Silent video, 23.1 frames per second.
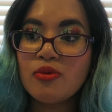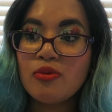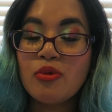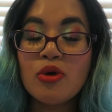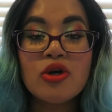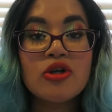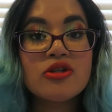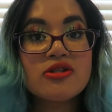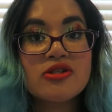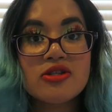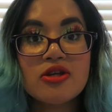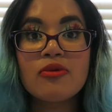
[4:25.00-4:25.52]

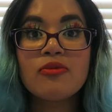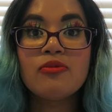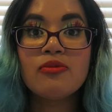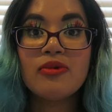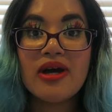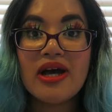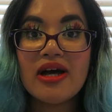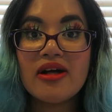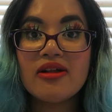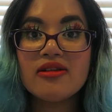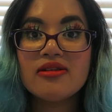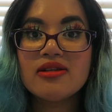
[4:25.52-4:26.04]
weren't so
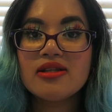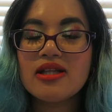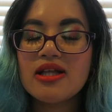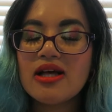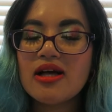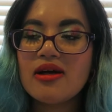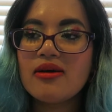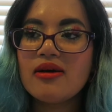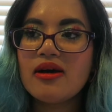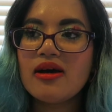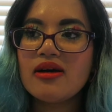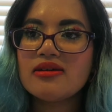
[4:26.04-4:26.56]

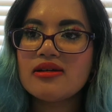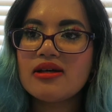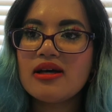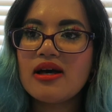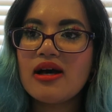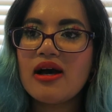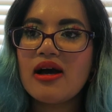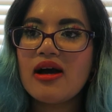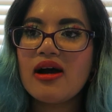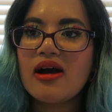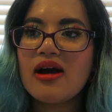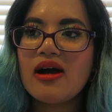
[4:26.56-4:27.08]
well,
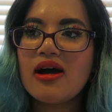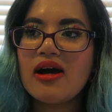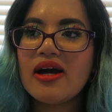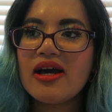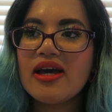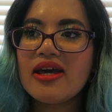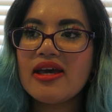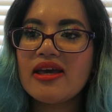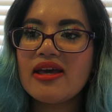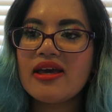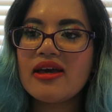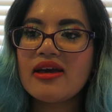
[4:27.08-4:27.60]

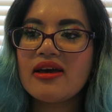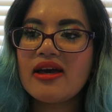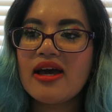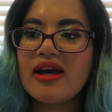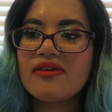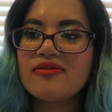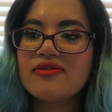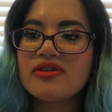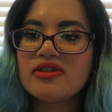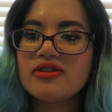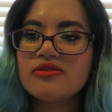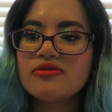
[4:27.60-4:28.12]
I
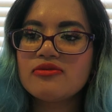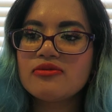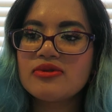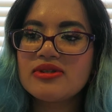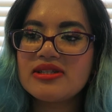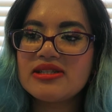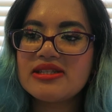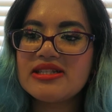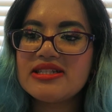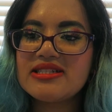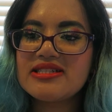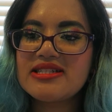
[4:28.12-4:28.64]
haven't
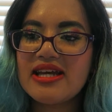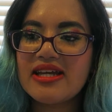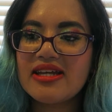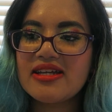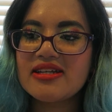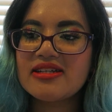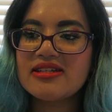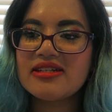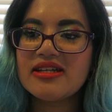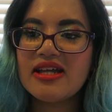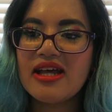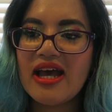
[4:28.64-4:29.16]
really
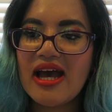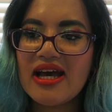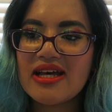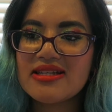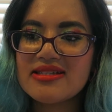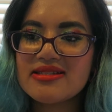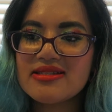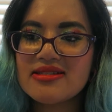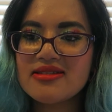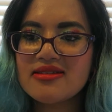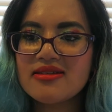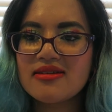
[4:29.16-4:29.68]
taken it
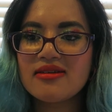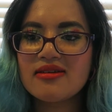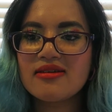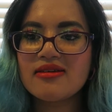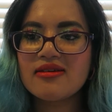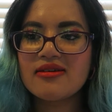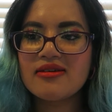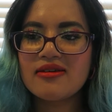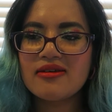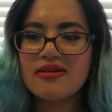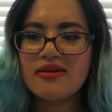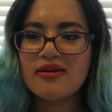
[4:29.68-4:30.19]
as
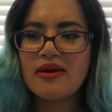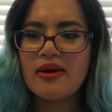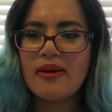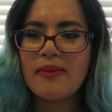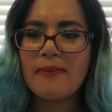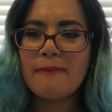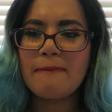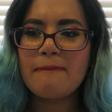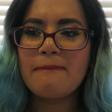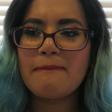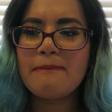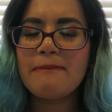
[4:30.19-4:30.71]

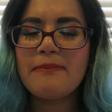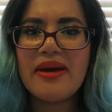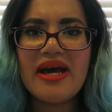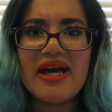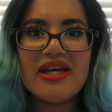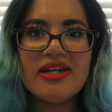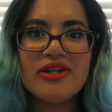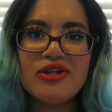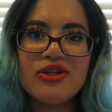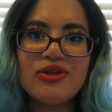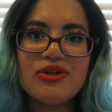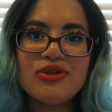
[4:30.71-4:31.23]

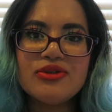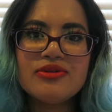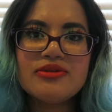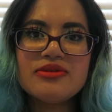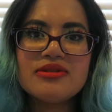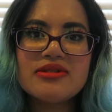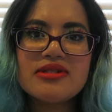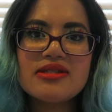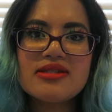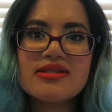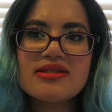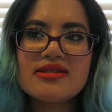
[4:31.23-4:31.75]
bad
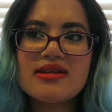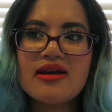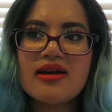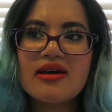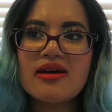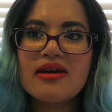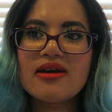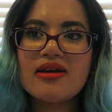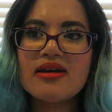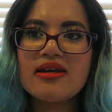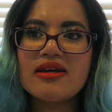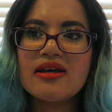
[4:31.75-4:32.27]
news.
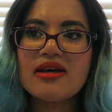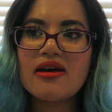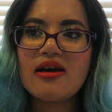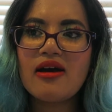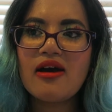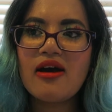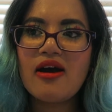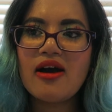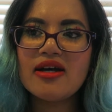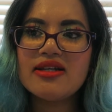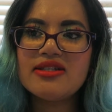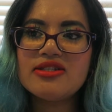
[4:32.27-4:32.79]

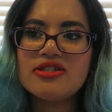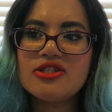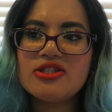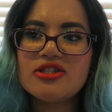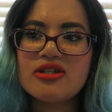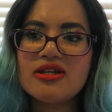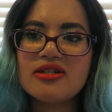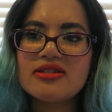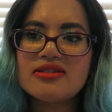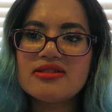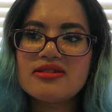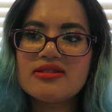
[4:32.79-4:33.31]
I
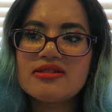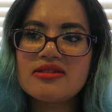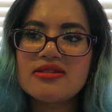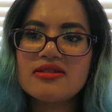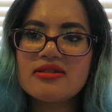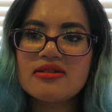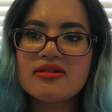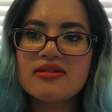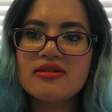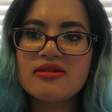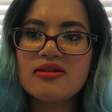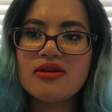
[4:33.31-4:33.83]
just
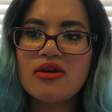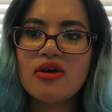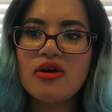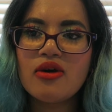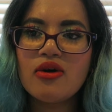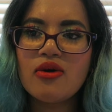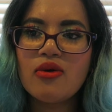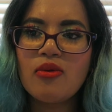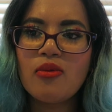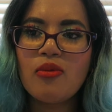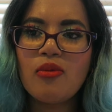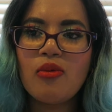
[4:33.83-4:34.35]

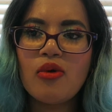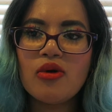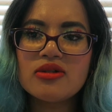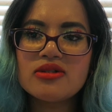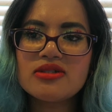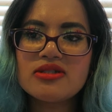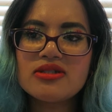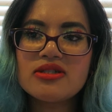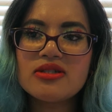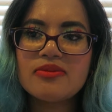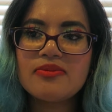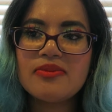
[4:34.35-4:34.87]

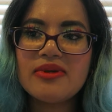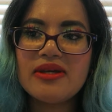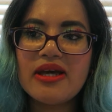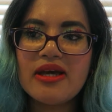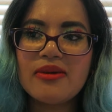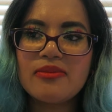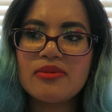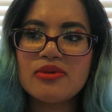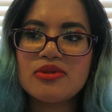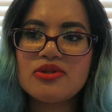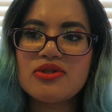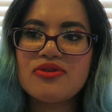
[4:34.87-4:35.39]
want to be
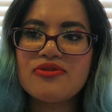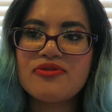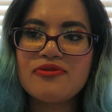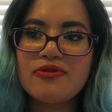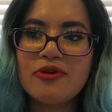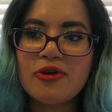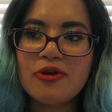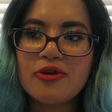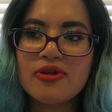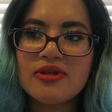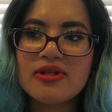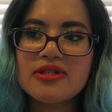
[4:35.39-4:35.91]
able to
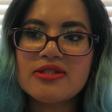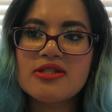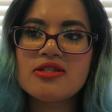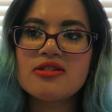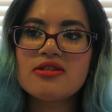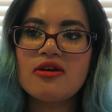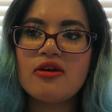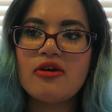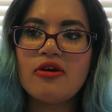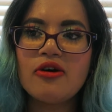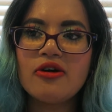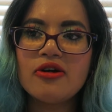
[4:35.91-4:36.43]

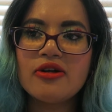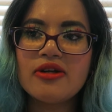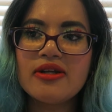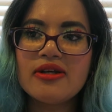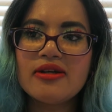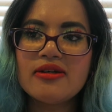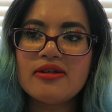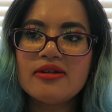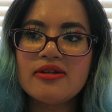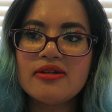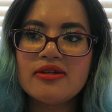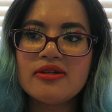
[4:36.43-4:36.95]
focus
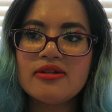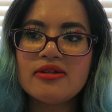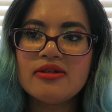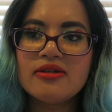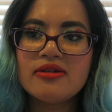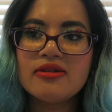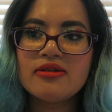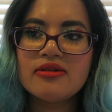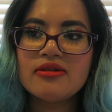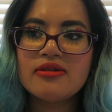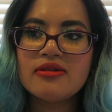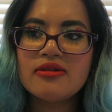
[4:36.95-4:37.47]
on
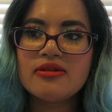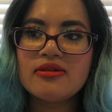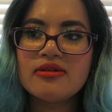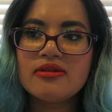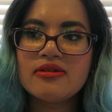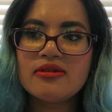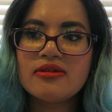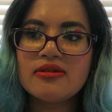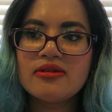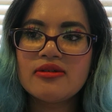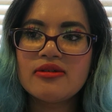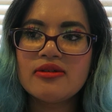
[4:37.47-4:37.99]

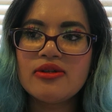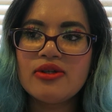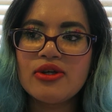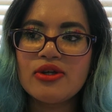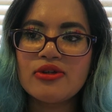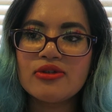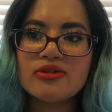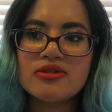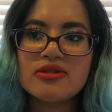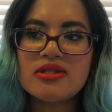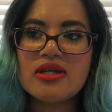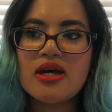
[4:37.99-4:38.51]
the
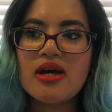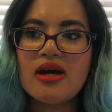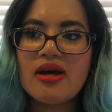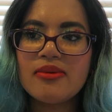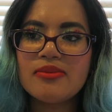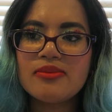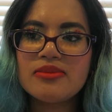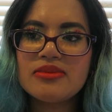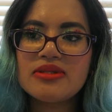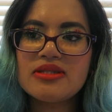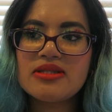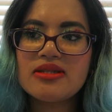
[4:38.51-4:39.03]
good
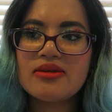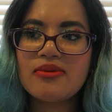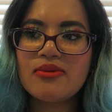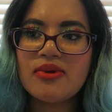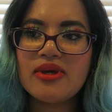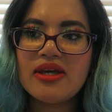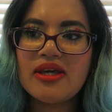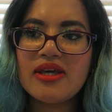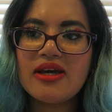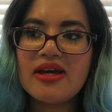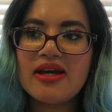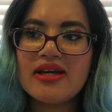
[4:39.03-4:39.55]
times that
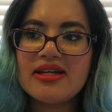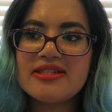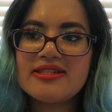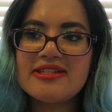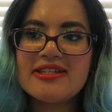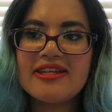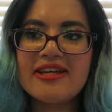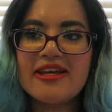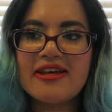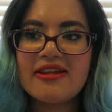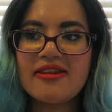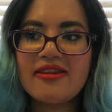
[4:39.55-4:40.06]
we had
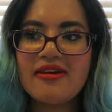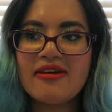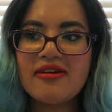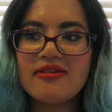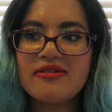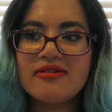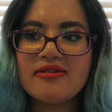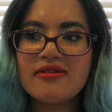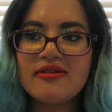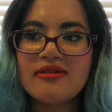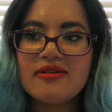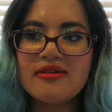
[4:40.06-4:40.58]

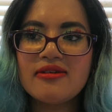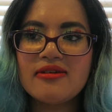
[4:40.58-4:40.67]
together.